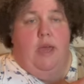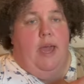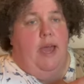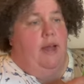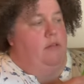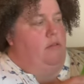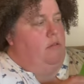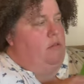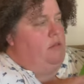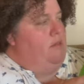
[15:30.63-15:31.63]
And
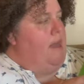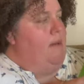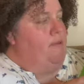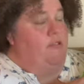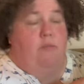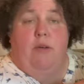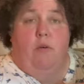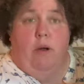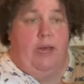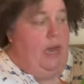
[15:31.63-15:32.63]
this happens to be
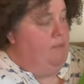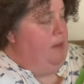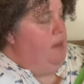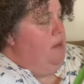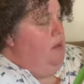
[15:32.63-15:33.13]
origami,